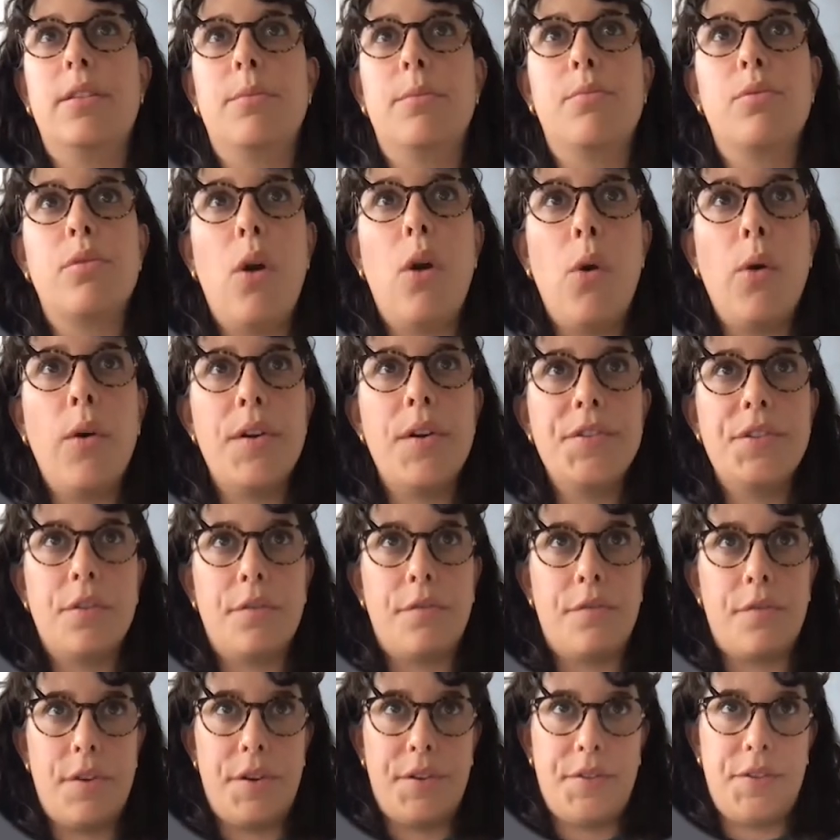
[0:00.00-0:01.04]
the progress. So
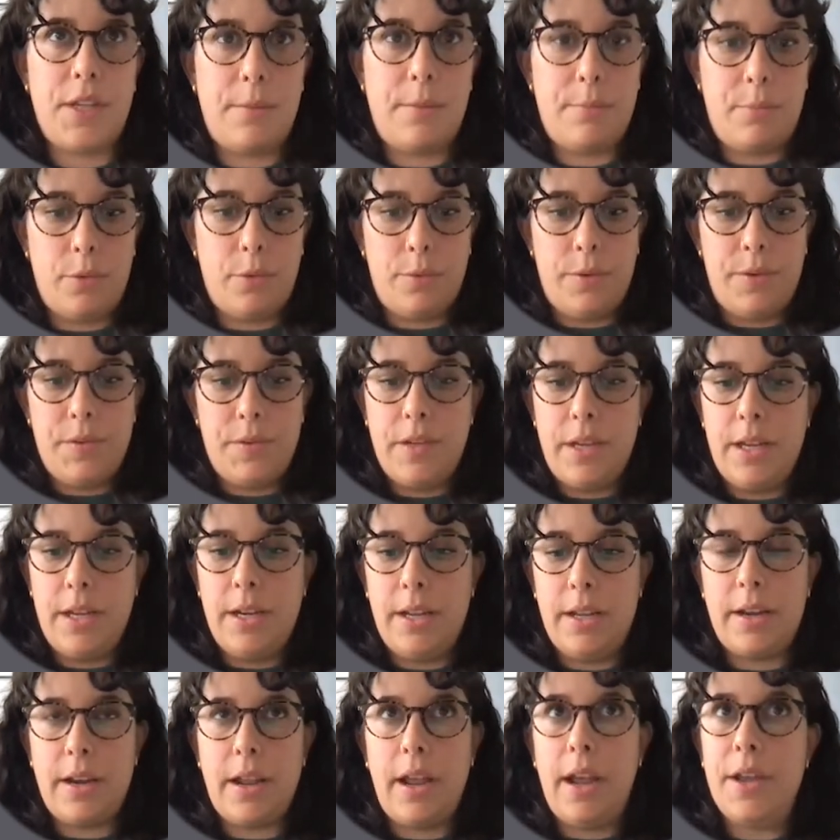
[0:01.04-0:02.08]
for example, we say
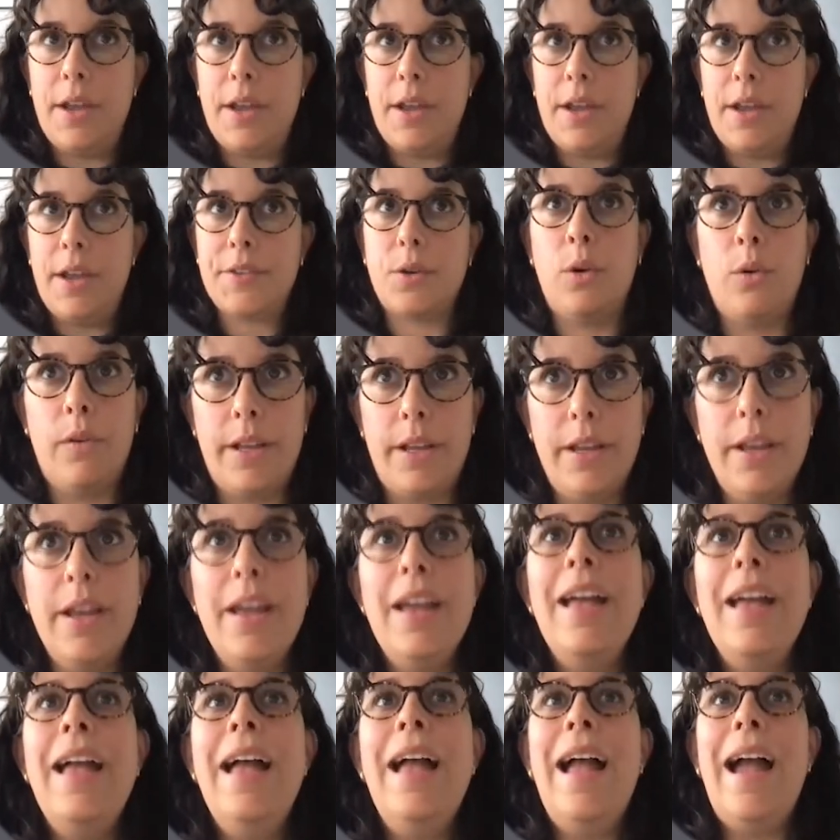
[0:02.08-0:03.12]
Lena has already
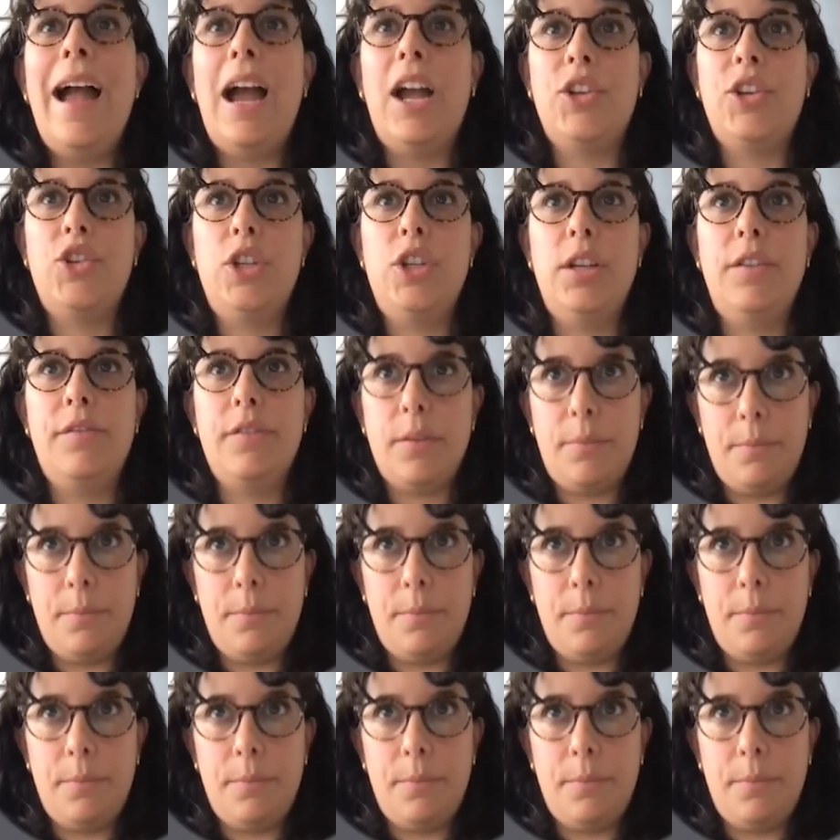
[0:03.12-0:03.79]
achieved